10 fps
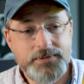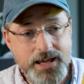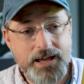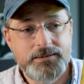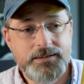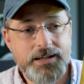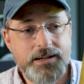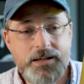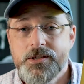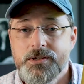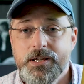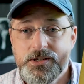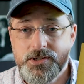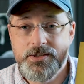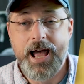Yeah, it is.
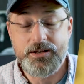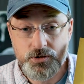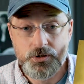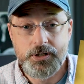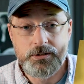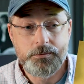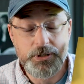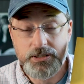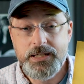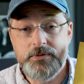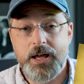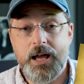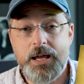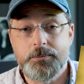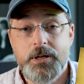It's that good. Believe the
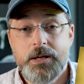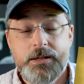hype.